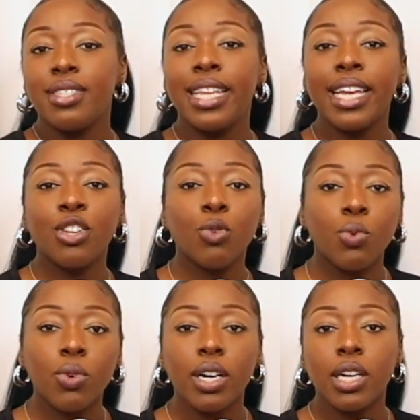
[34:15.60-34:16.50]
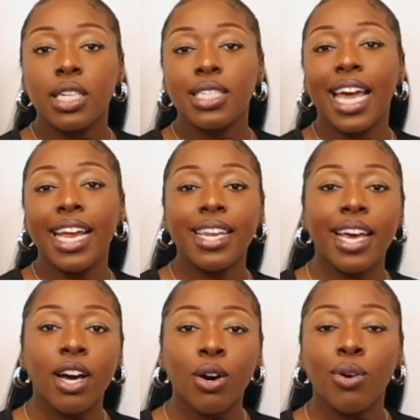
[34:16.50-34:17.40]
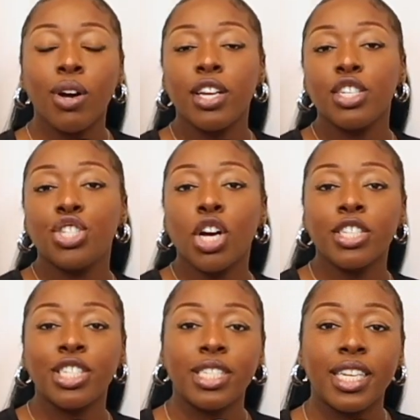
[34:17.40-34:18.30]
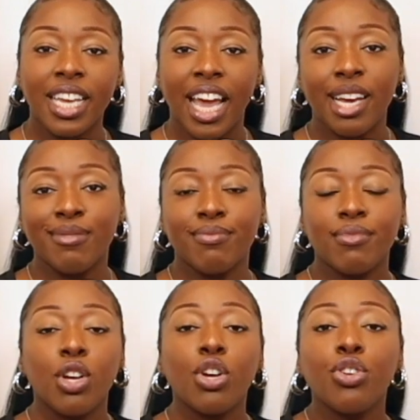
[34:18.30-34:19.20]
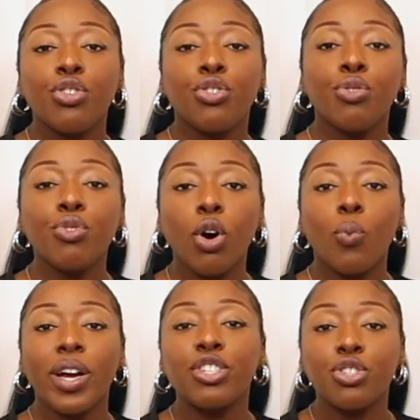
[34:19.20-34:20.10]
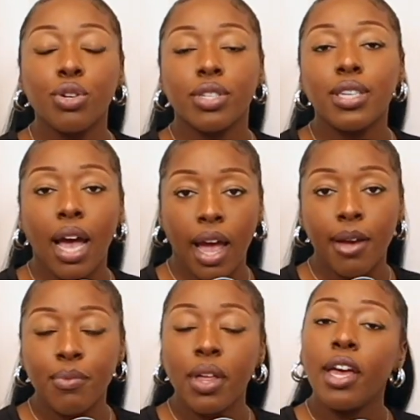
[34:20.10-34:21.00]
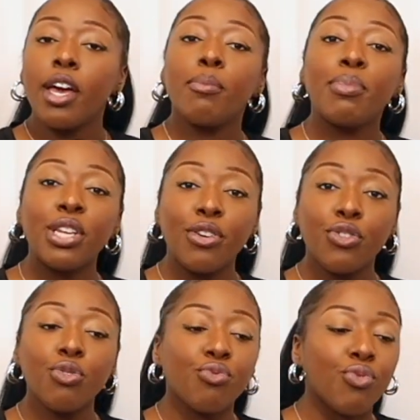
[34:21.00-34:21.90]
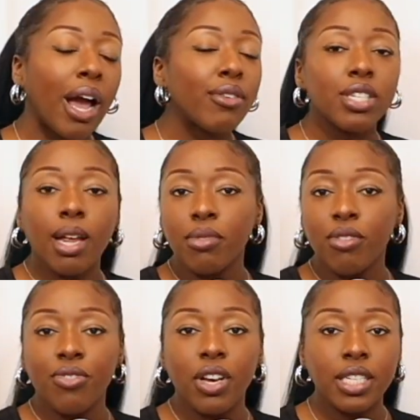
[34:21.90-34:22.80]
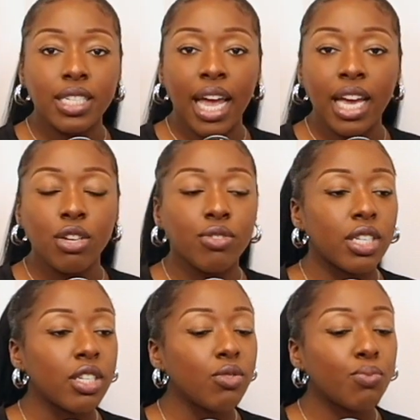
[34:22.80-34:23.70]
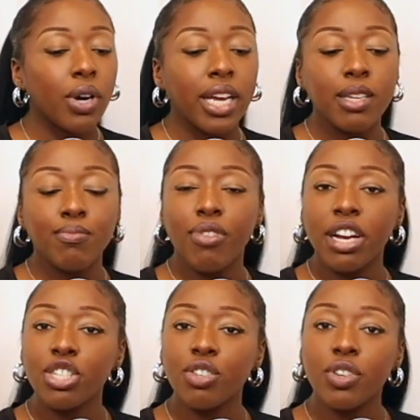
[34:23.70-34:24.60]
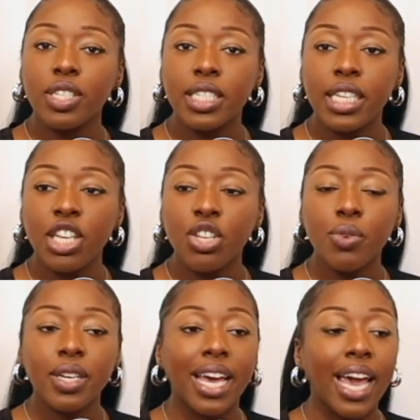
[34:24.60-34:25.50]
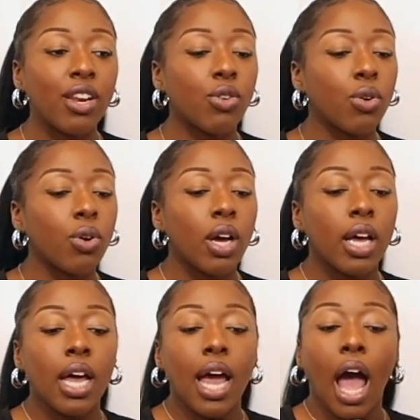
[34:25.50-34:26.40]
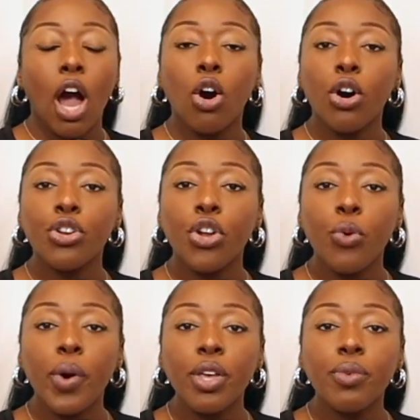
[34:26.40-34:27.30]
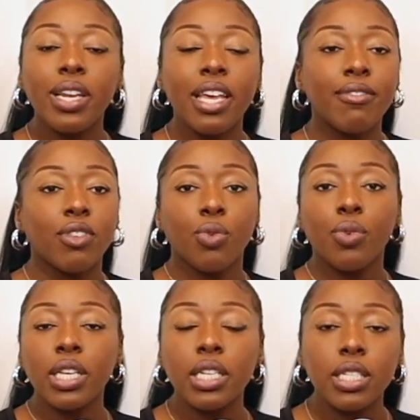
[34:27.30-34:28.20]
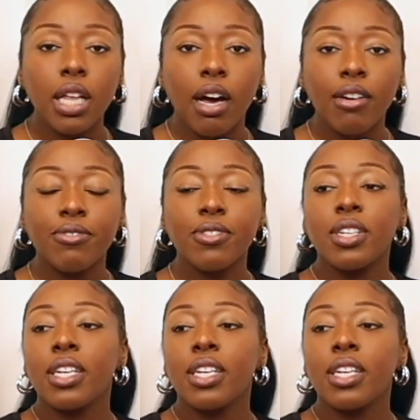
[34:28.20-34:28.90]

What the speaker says: Dead in the water, take the L, charge it to the game. Do not waste your time. But if you rounded up the first date, you didn't put any pressure on seeing you again, or I got to know where you live and all this stuff,